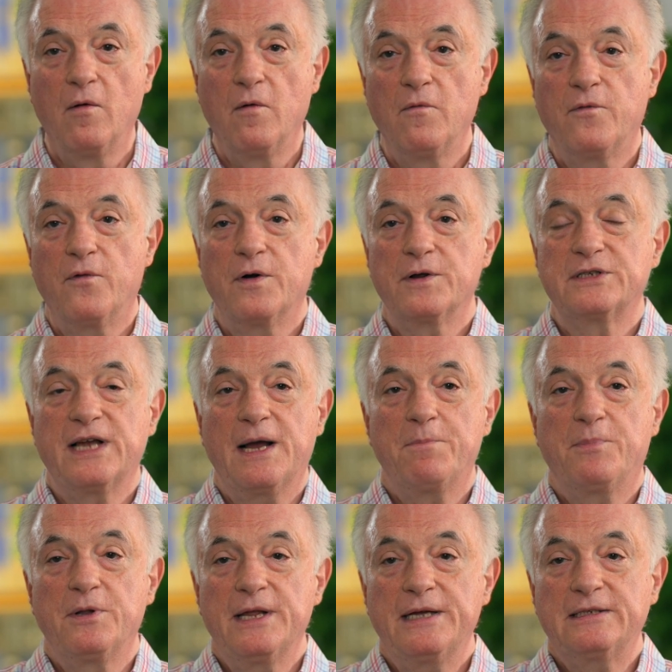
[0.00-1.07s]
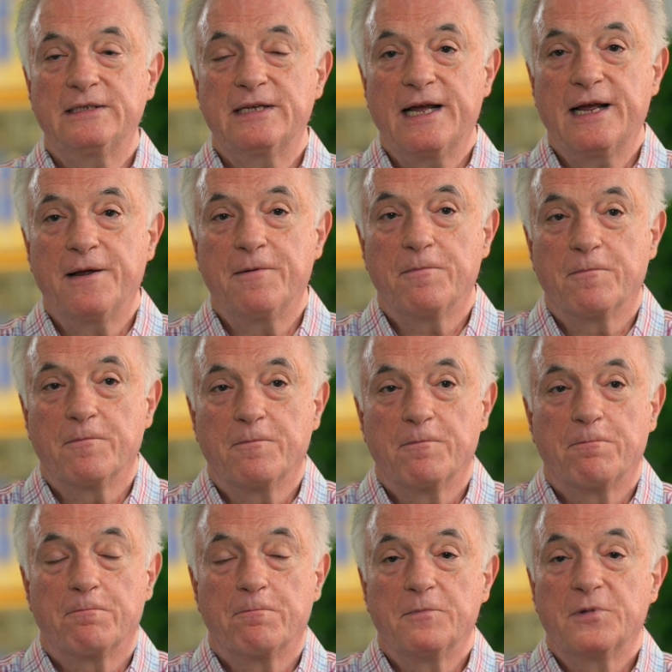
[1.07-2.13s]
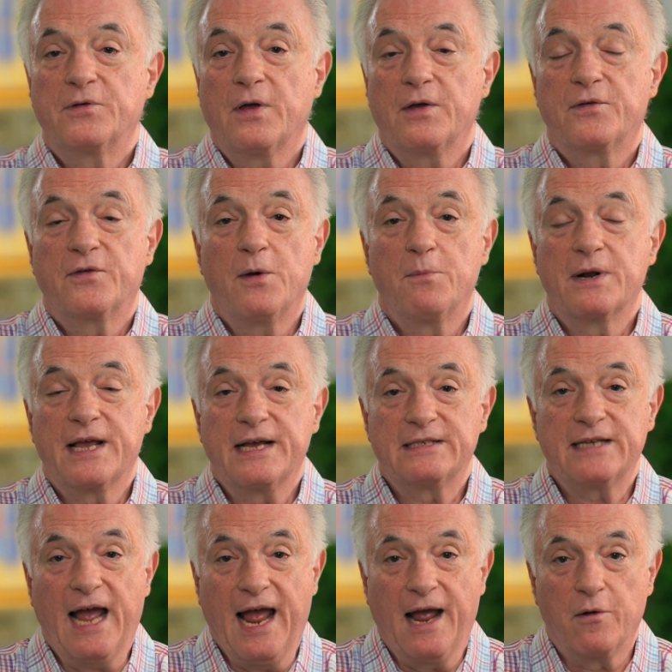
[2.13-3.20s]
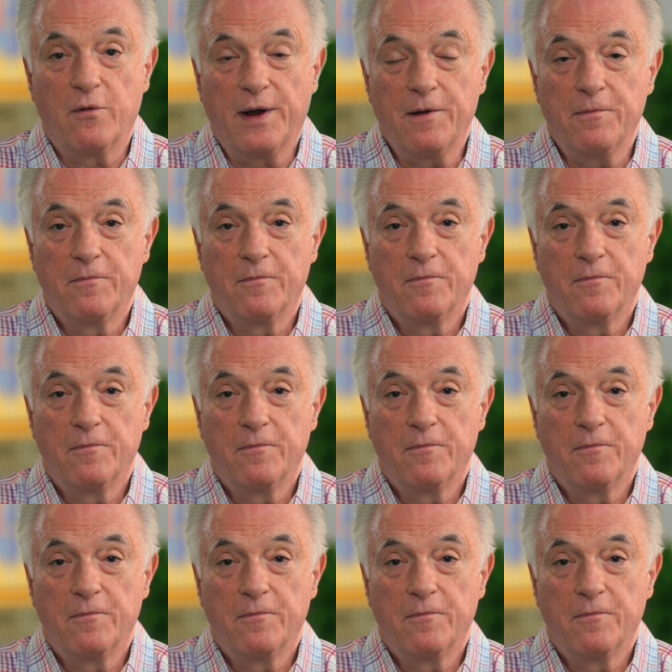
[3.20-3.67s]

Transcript: For example, let's say someone gets angry.